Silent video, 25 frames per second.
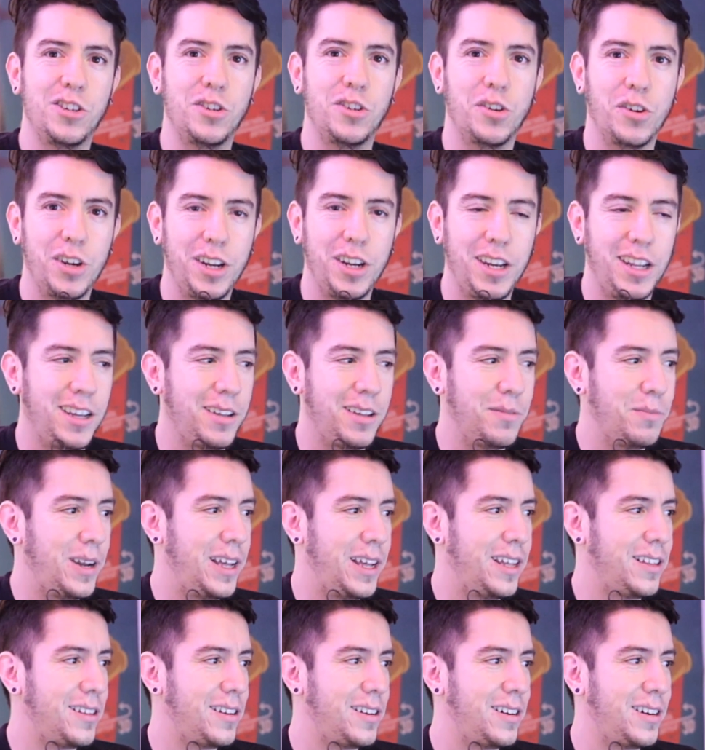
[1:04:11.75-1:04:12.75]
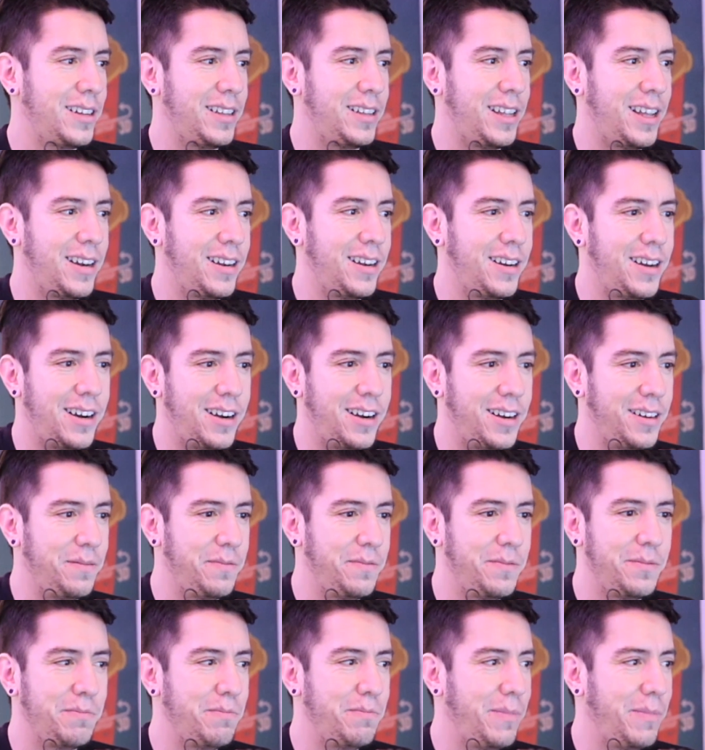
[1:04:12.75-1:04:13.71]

joining Blender and then are